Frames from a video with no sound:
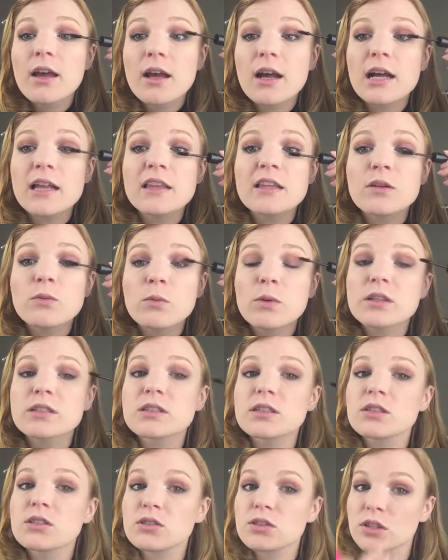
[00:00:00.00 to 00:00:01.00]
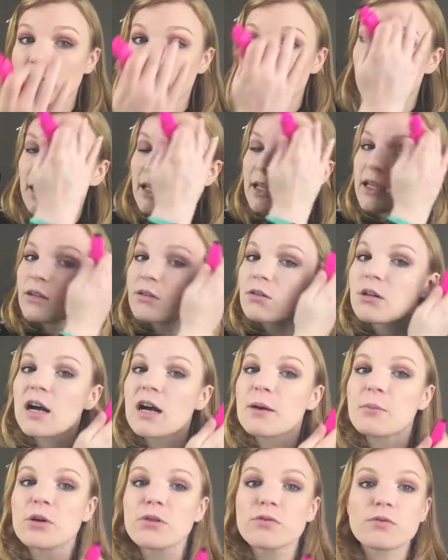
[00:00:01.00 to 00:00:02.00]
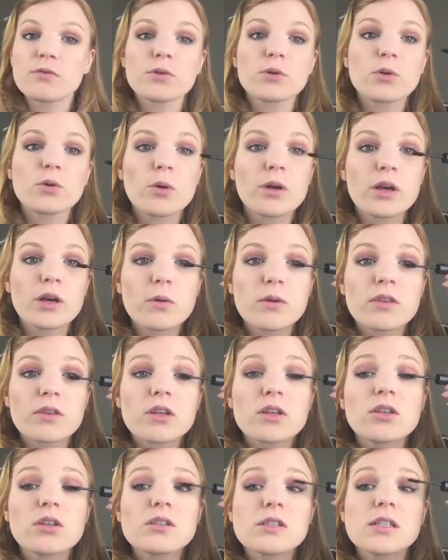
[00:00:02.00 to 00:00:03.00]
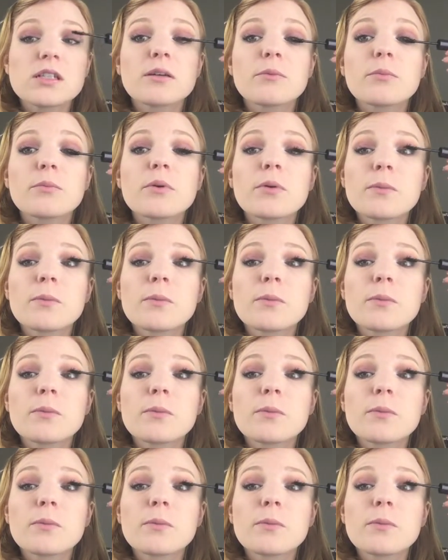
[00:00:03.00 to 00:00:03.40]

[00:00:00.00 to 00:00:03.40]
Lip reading: And then once it's dry, it'll come off real quick with a Q-tip.